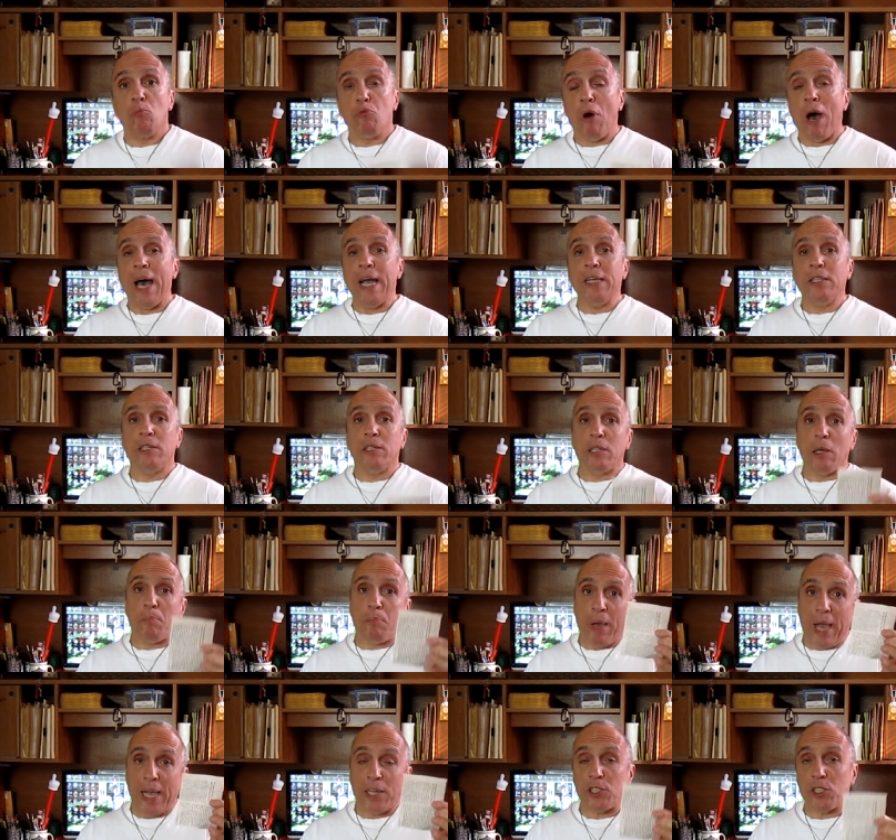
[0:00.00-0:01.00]
Prior to the
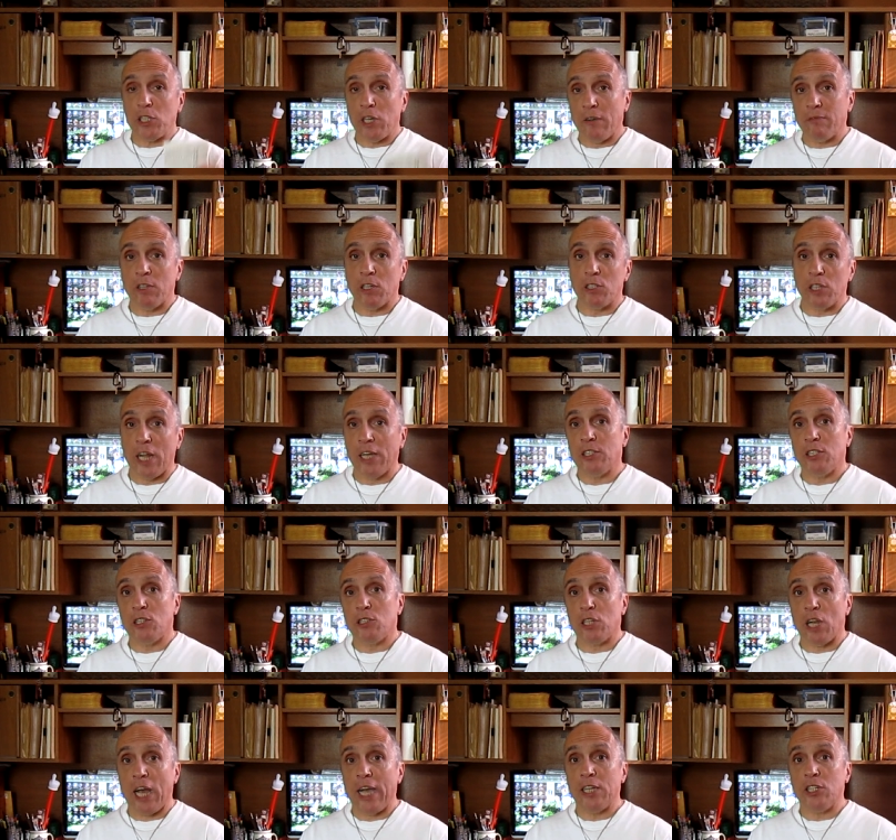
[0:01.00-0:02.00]
passing of this
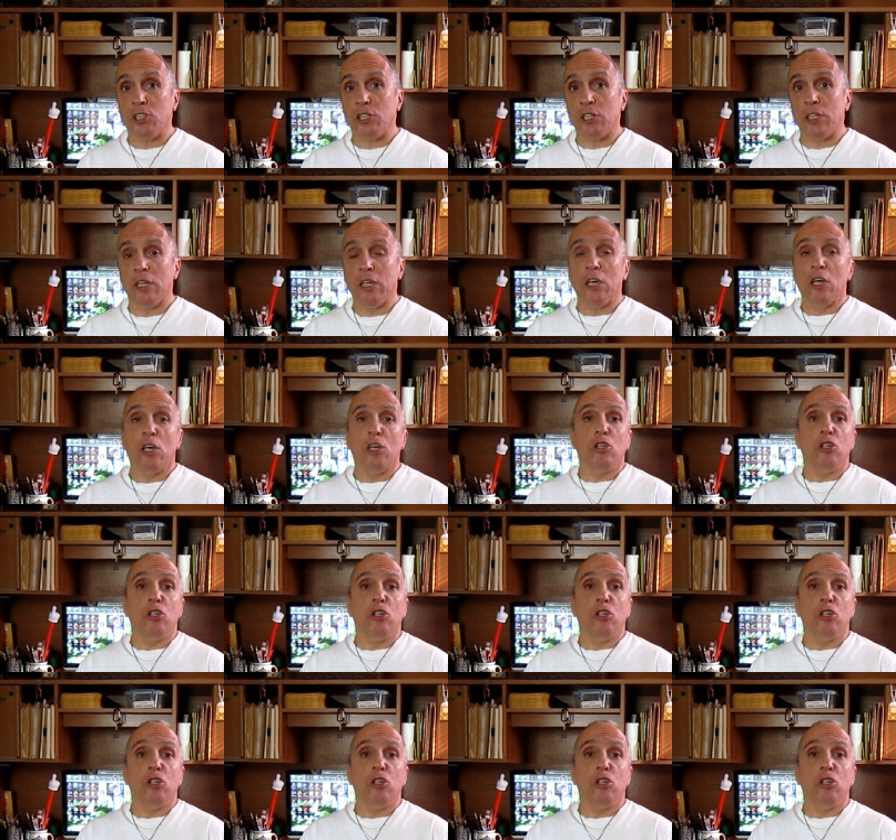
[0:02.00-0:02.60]
legislation,